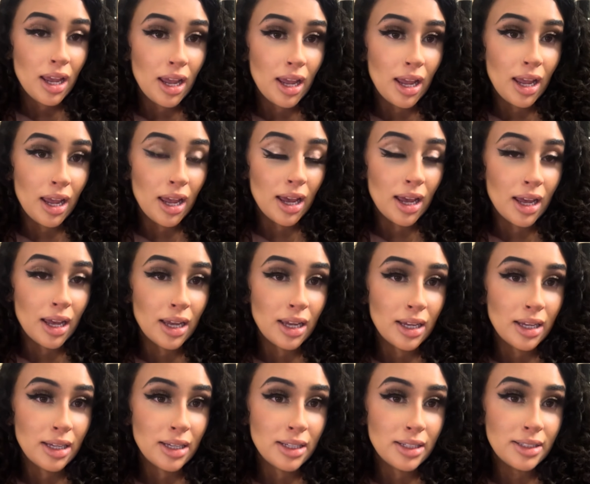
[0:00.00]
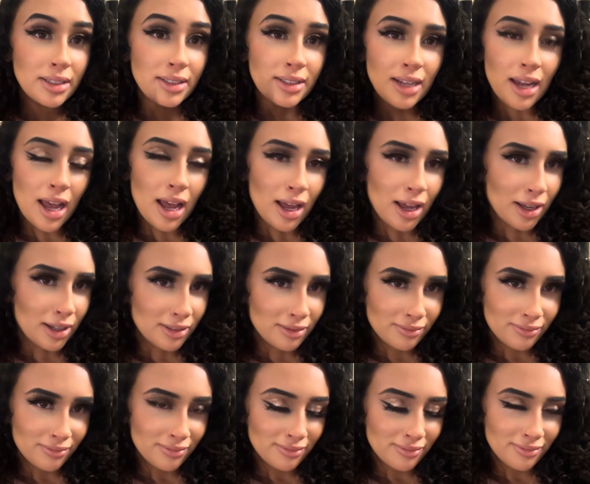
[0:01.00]
and yeah,
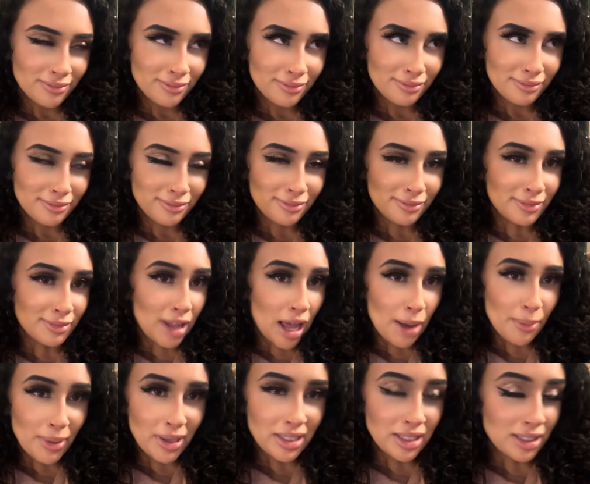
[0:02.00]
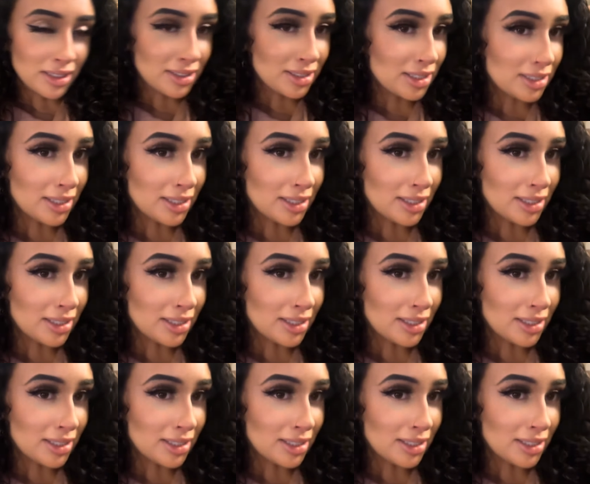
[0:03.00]
not much else to